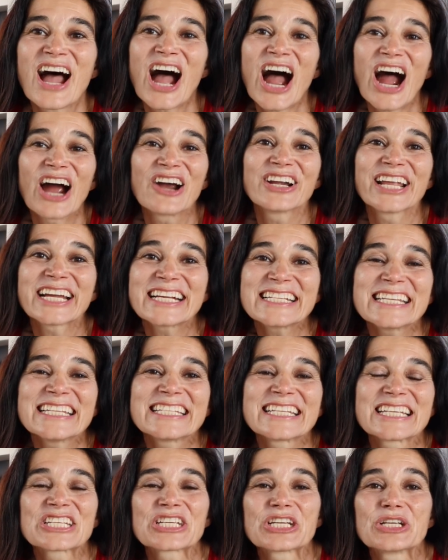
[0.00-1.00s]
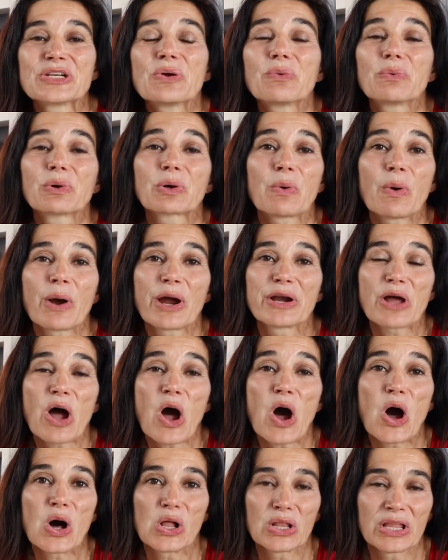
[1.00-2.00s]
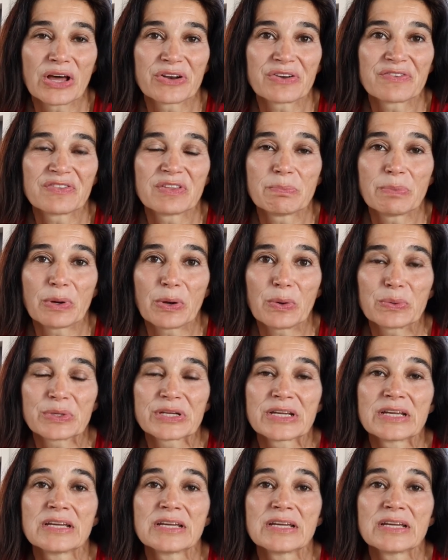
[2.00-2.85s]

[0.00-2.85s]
Our next addition required a haul out of the boat,